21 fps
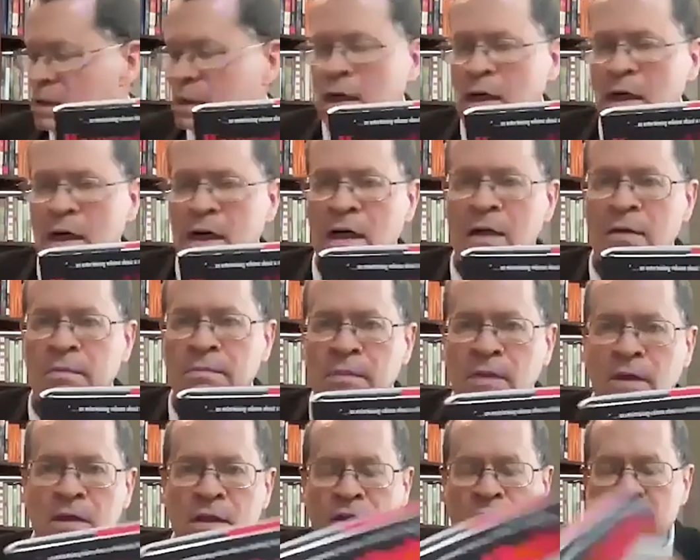the
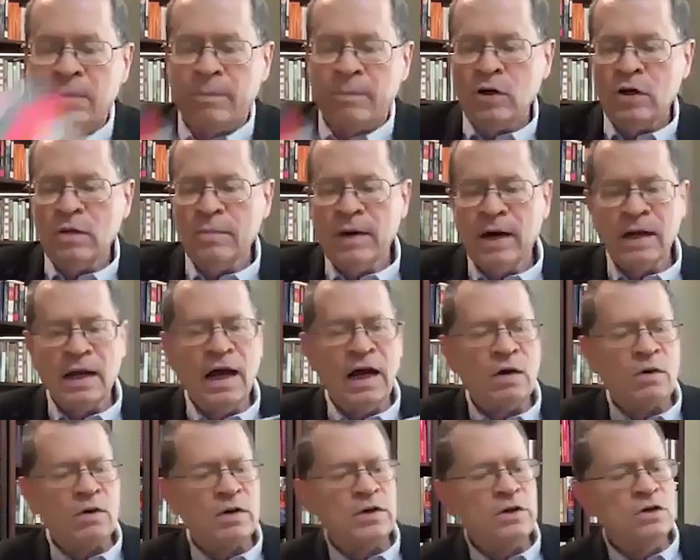book about
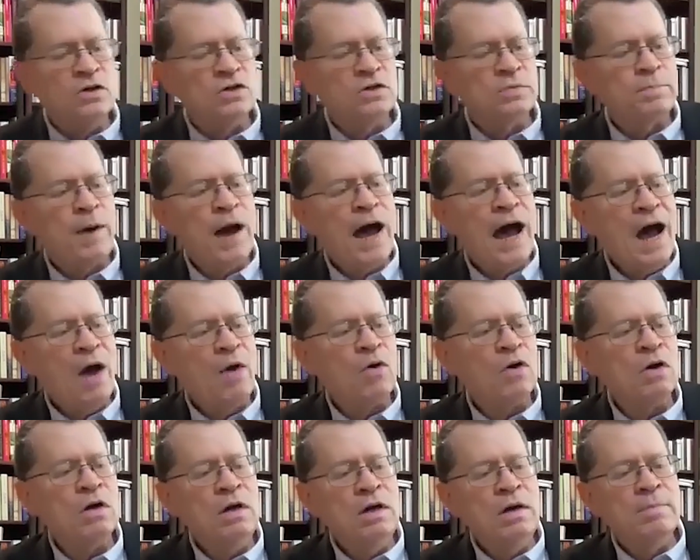Howard Hughes,
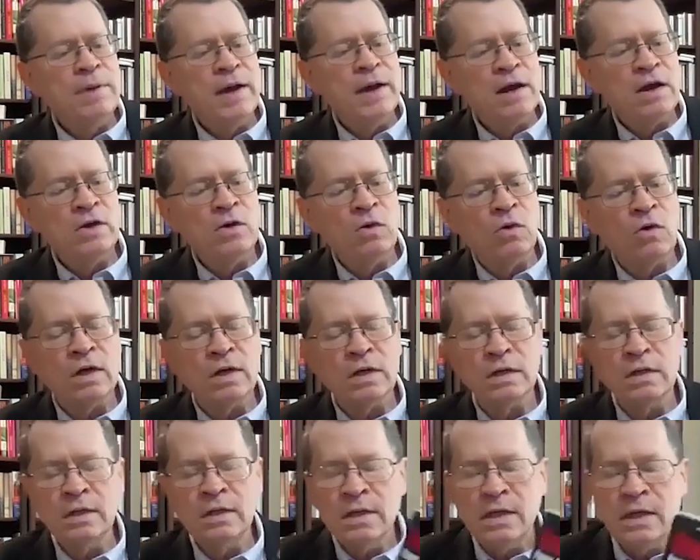Power,
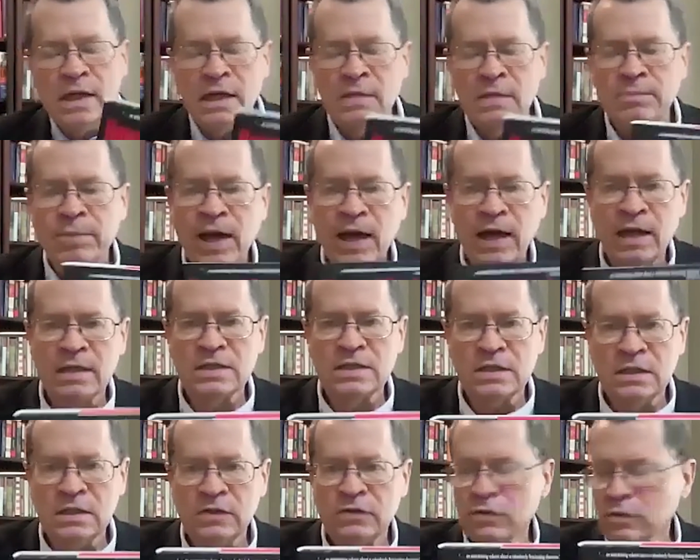Paranoia, and
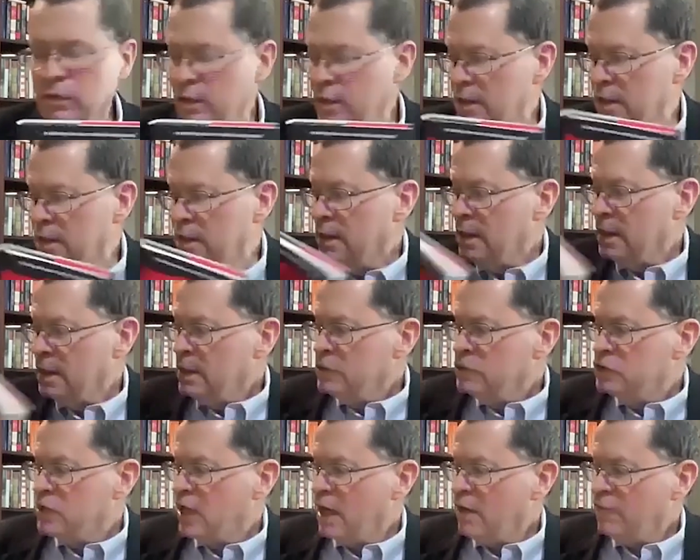Palace Intrigue.
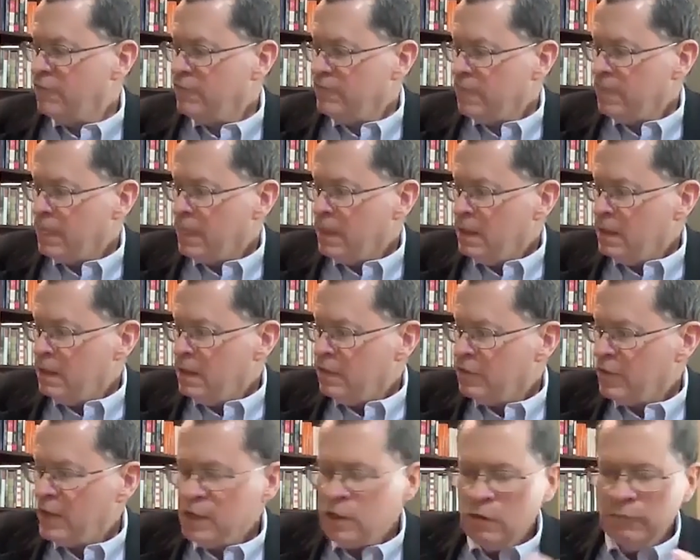Geoff,
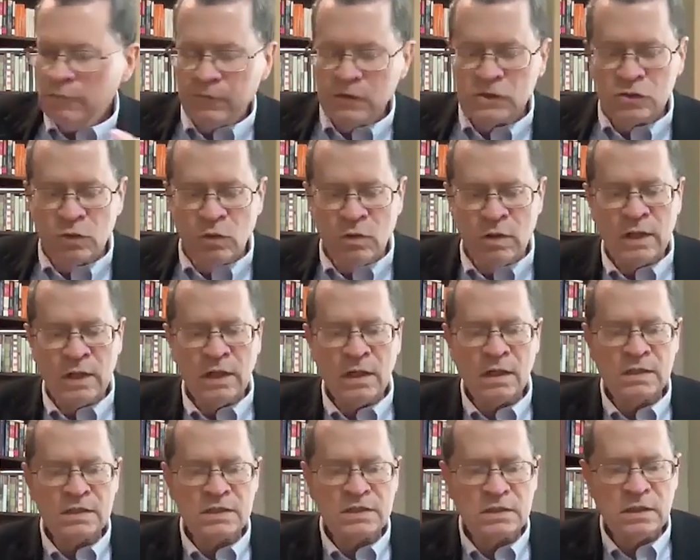thank you for joining
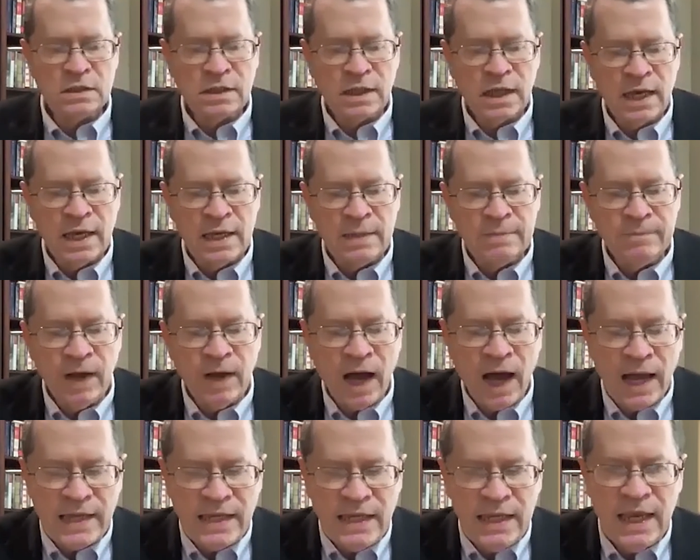us today.
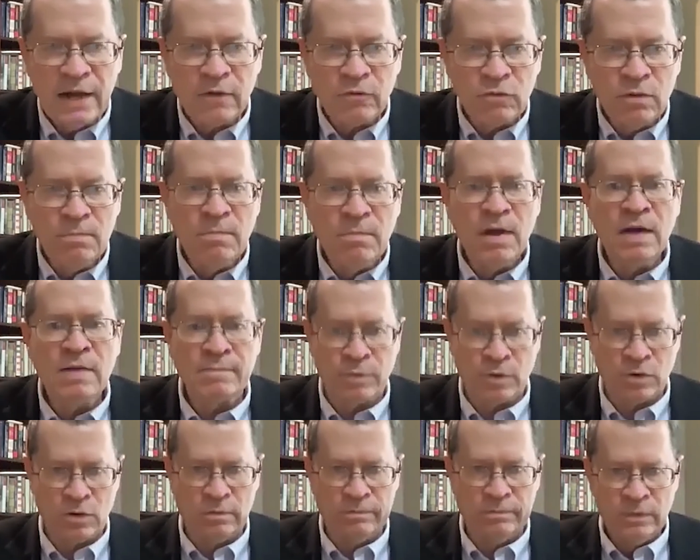I can't
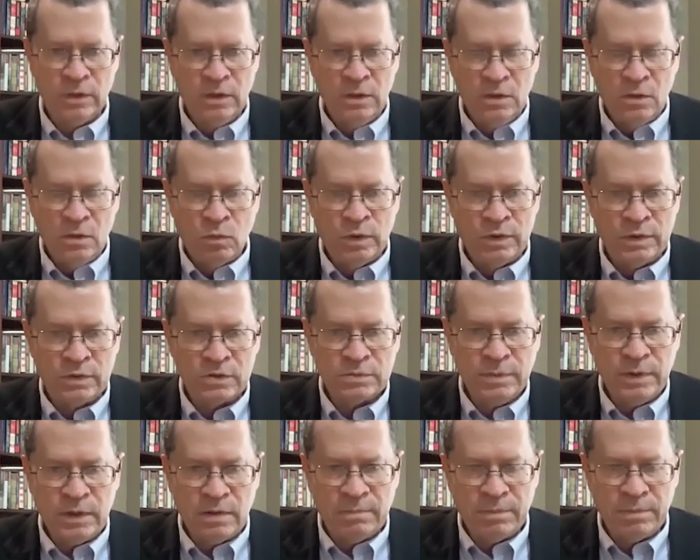remember when there's
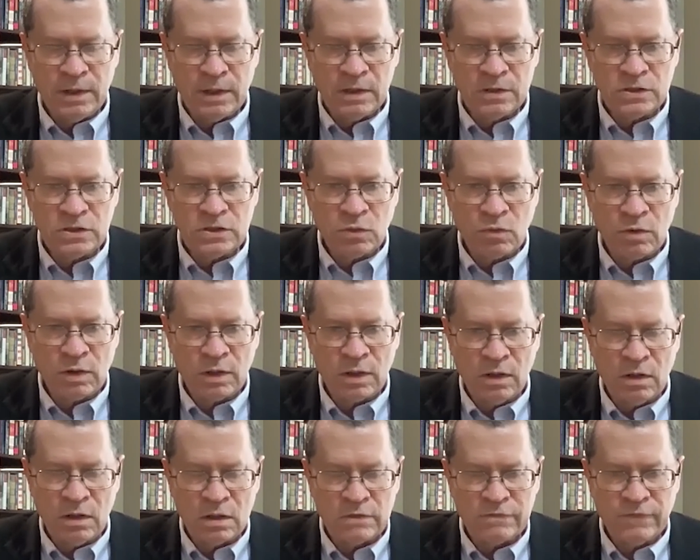been a bigger story in
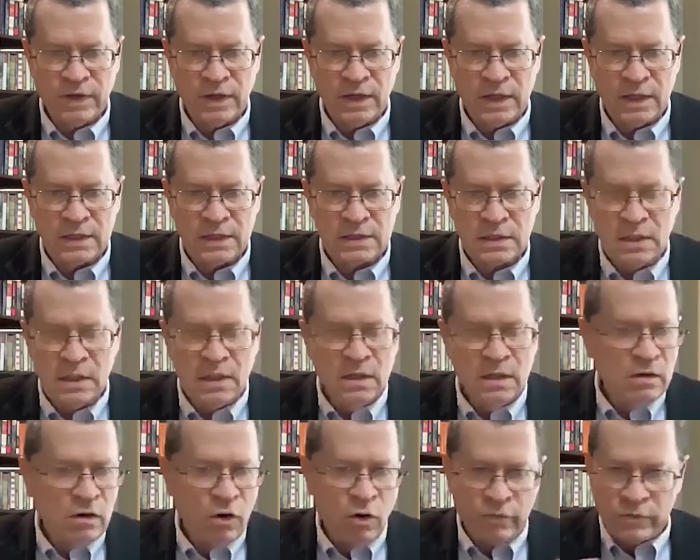Las Vegas
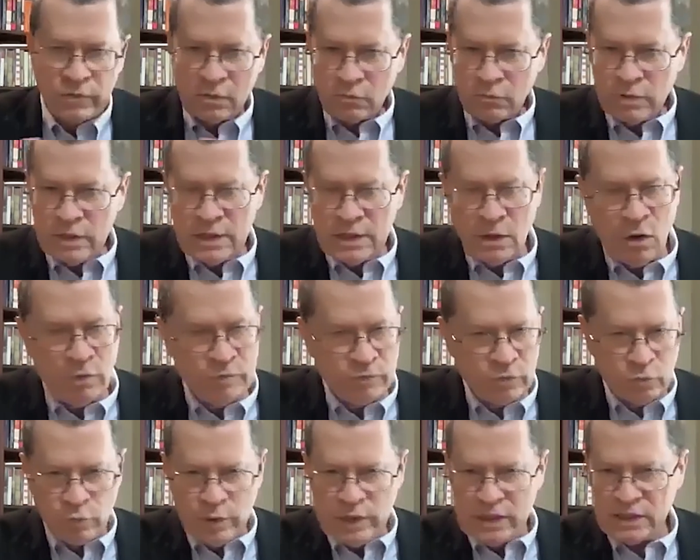
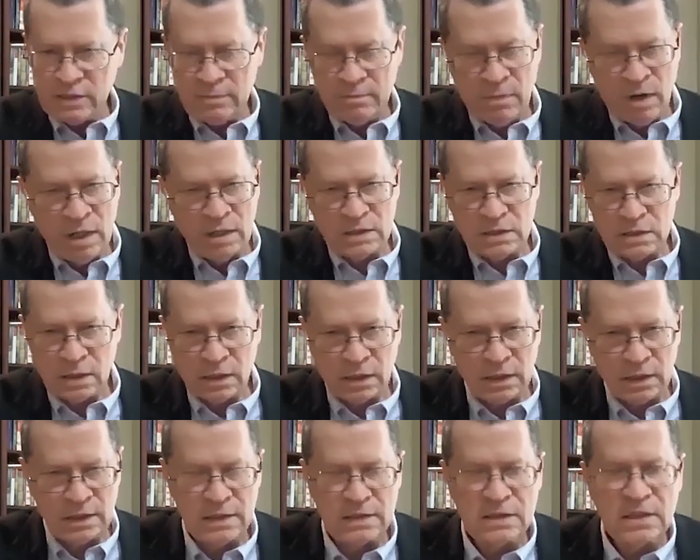over recent months, at
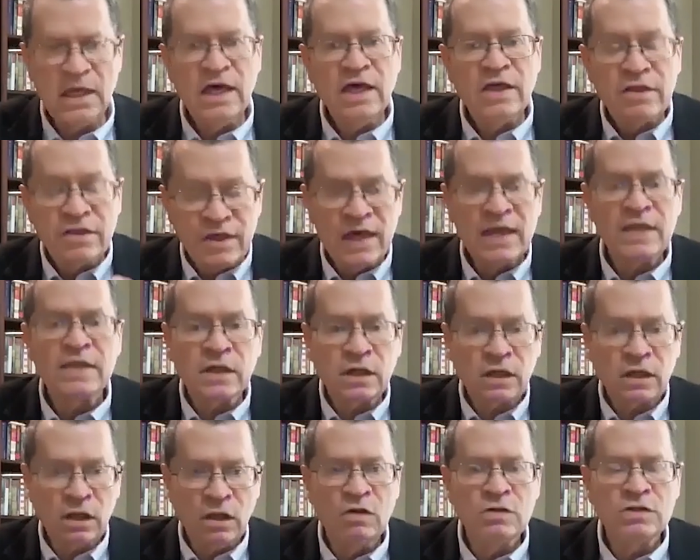least, than
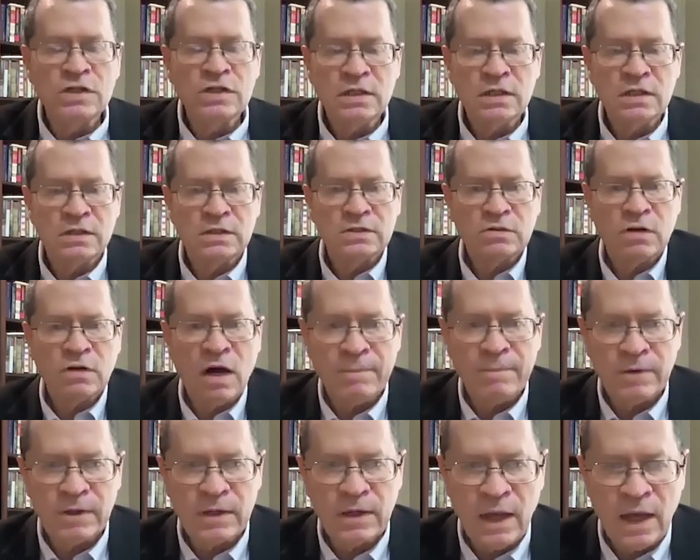the closing of the
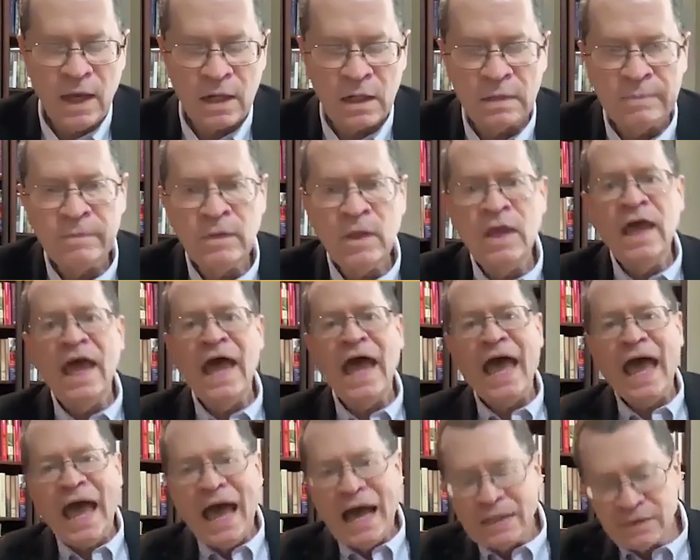Tropicana
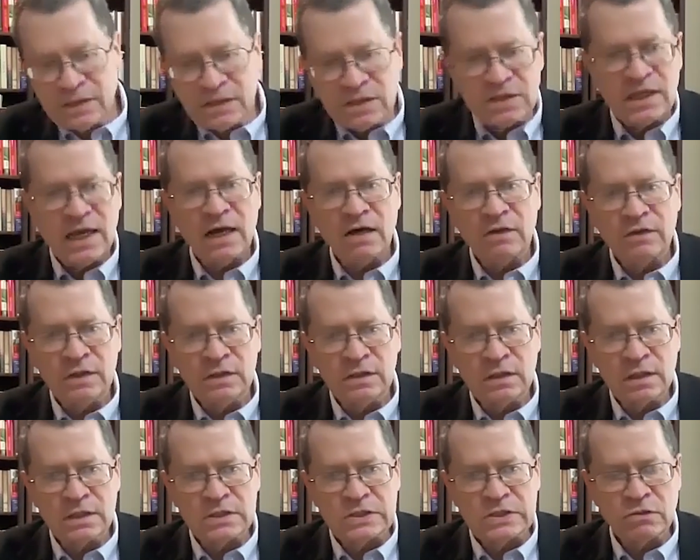at the south
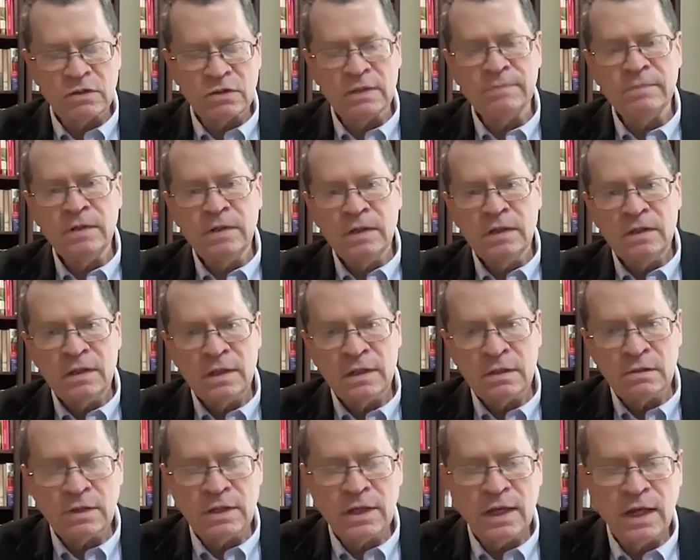end of the Strip
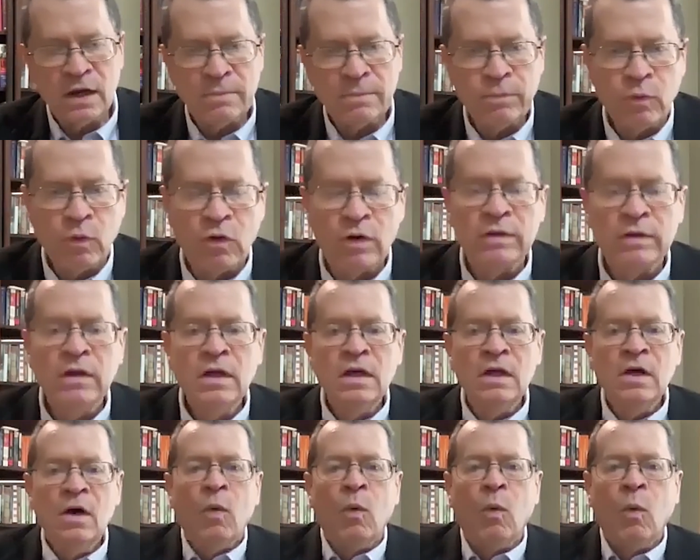near the airport,
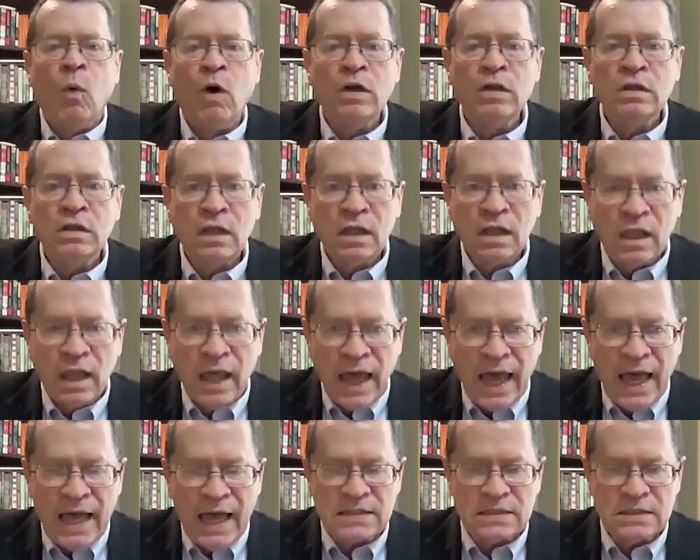one of the
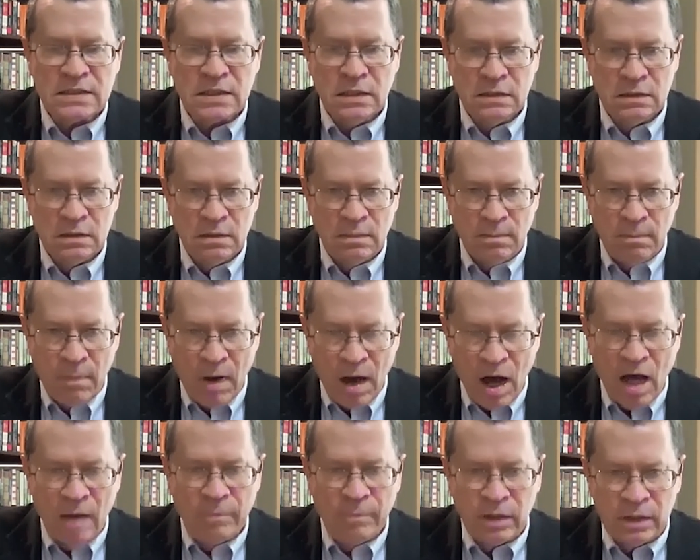last
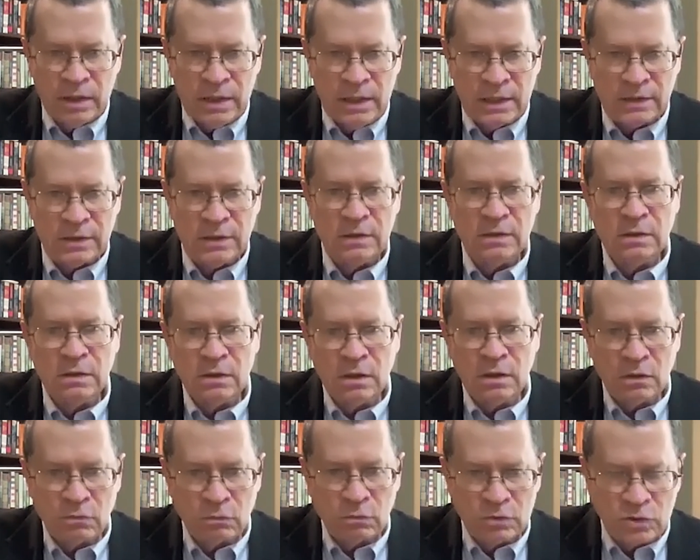mob-linked
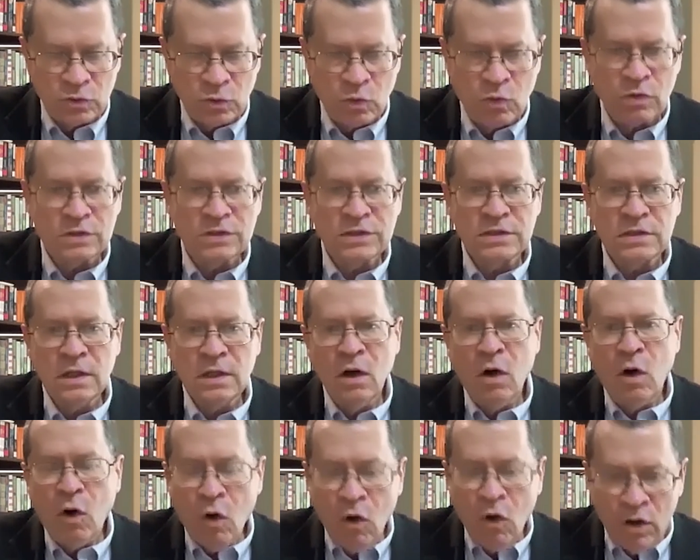resorts
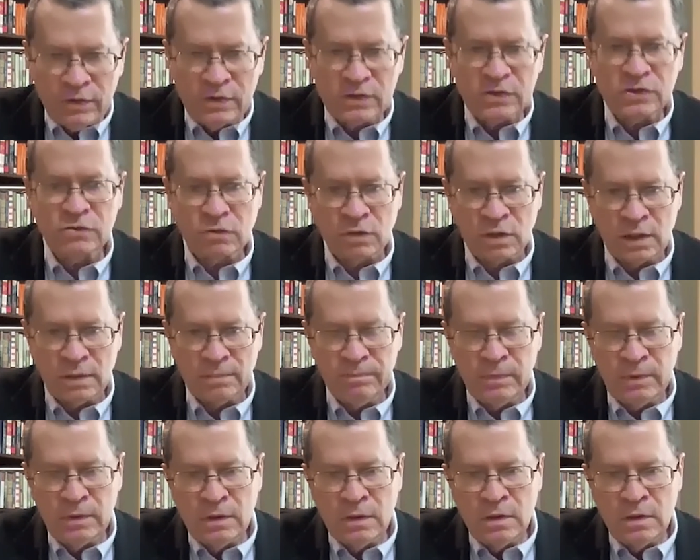on the Strip